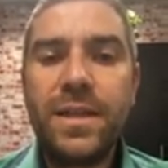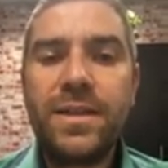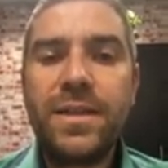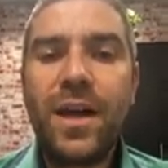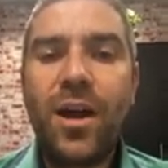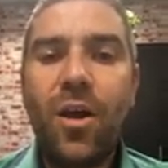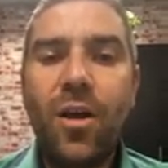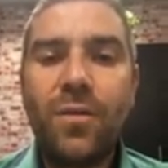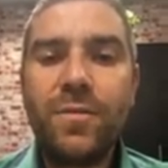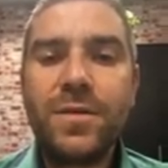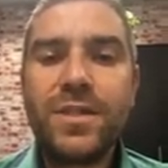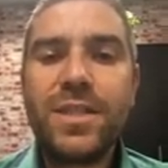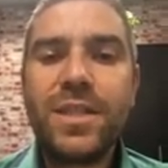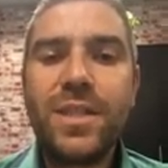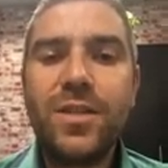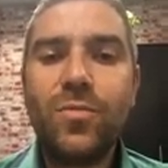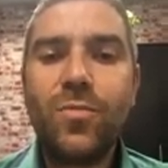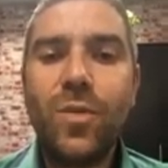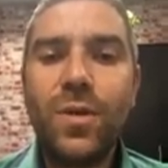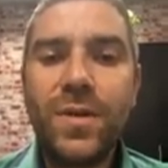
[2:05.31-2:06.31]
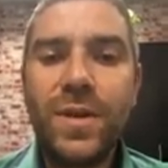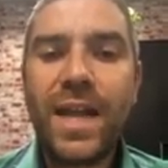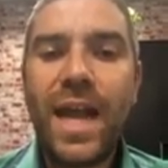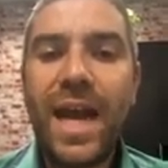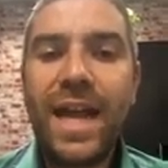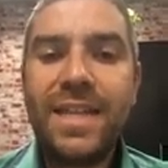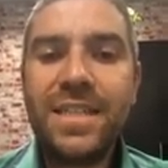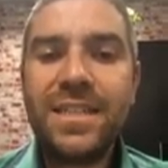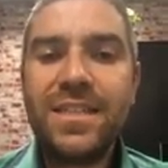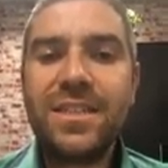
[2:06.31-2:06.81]
They're obviously with an
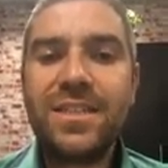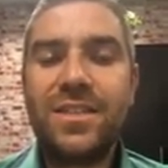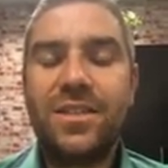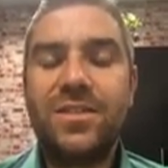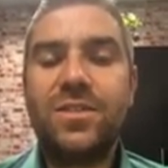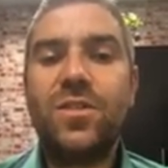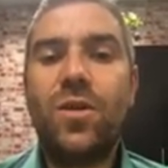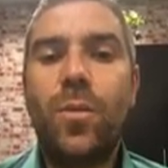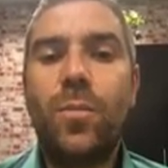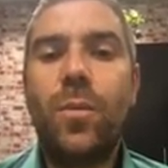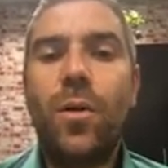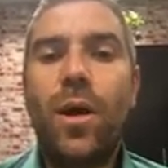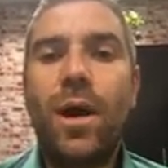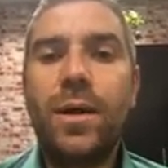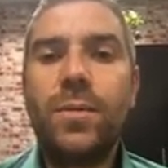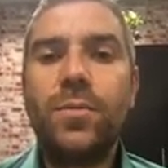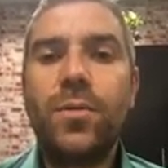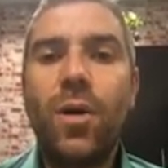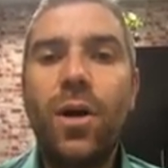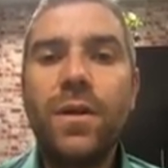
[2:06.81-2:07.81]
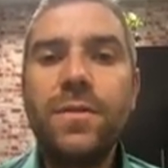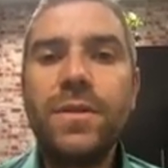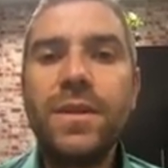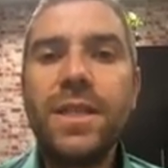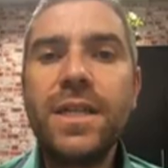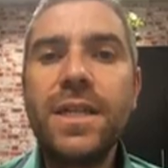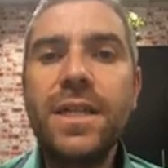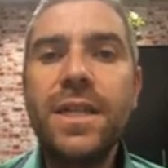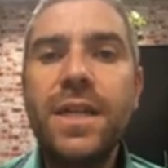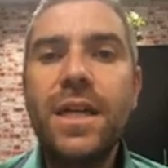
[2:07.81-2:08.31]
agent, so it's not buying
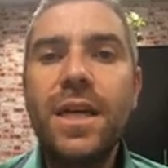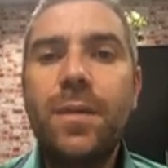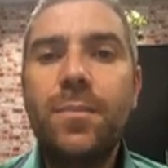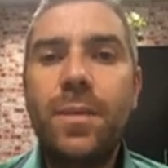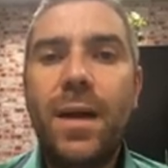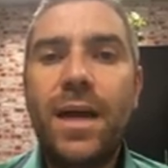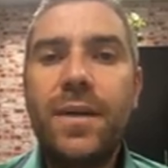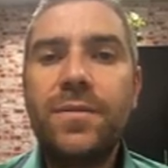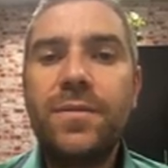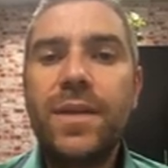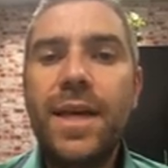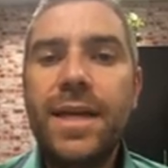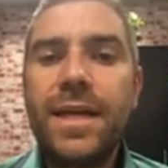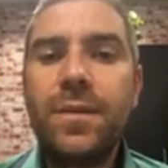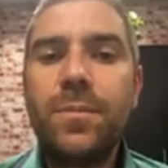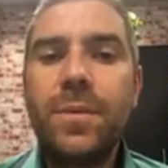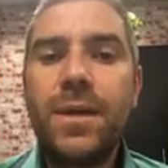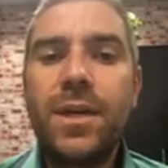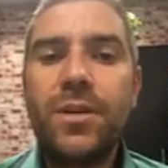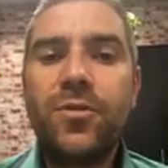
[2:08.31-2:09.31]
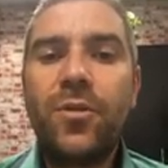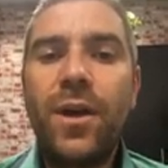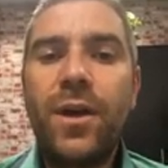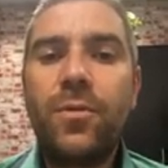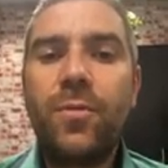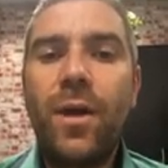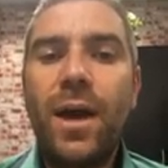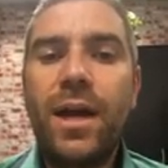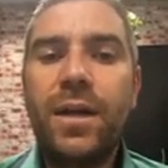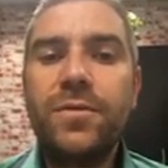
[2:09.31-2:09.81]
privately, but they can be a
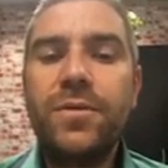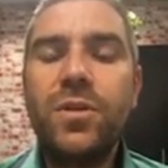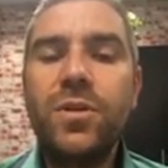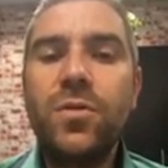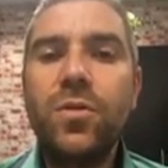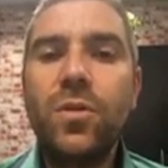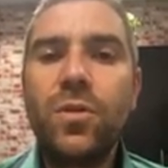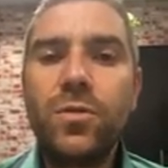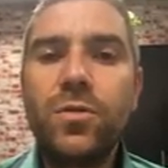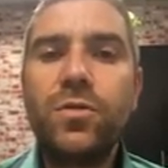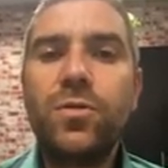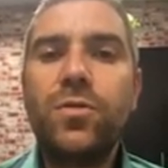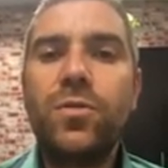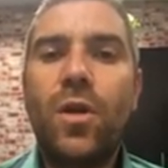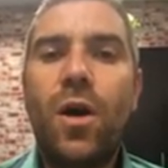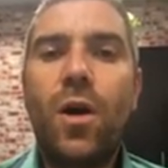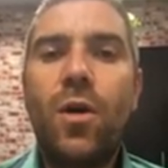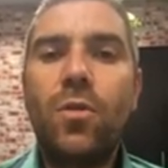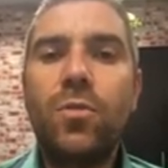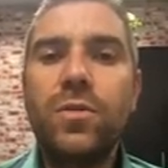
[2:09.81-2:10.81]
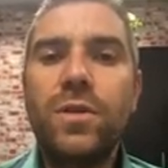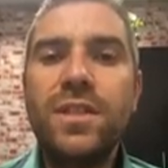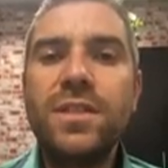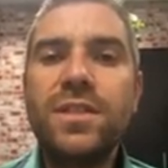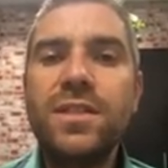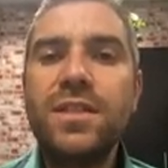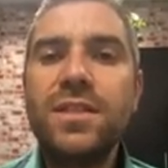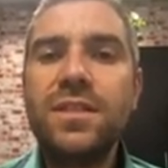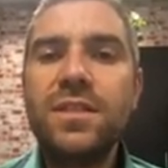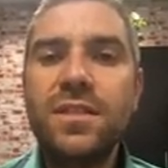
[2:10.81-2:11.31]
great way. If you look through the old
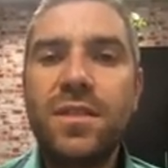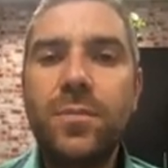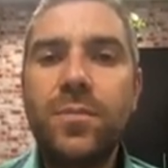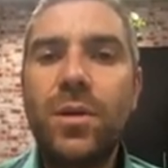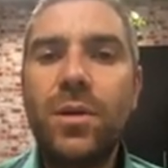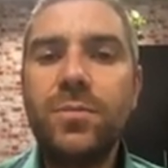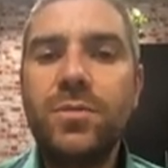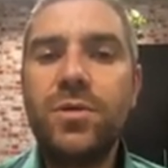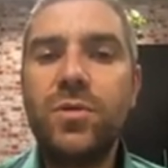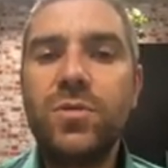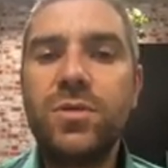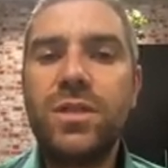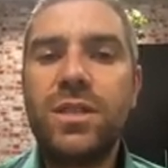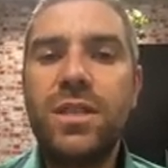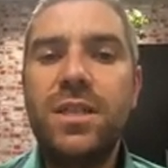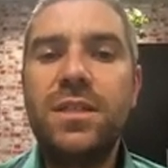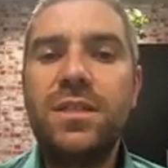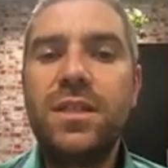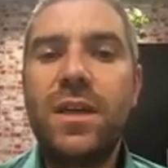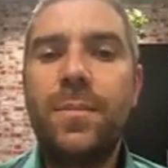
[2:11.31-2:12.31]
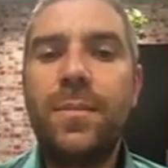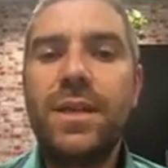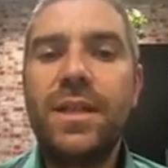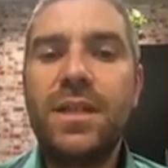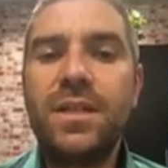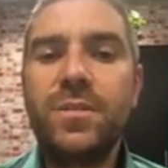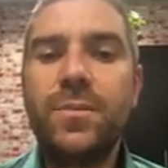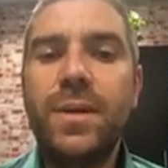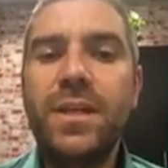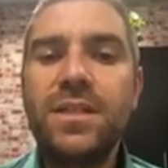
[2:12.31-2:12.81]
listings, sometimes you'll see something
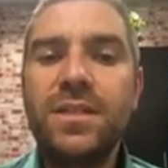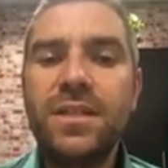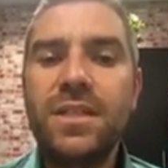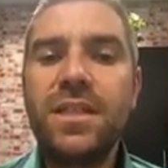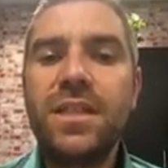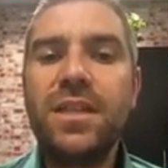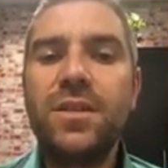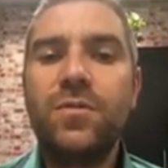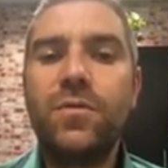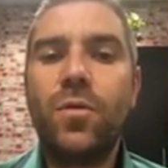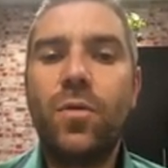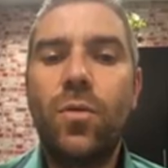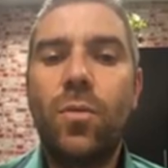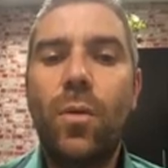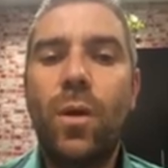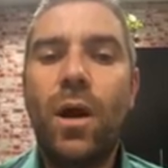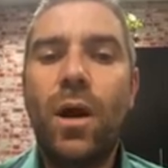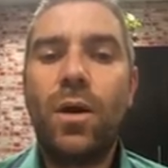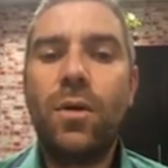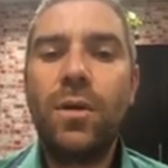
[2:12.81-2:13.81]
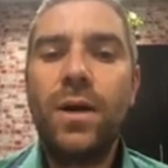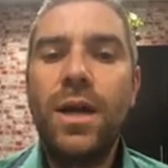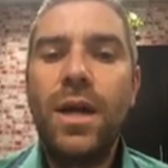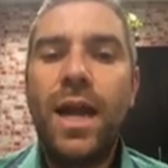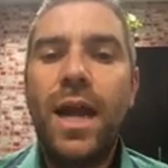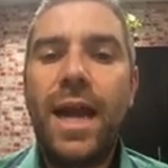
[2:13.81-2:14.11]
that's been sitting for a while.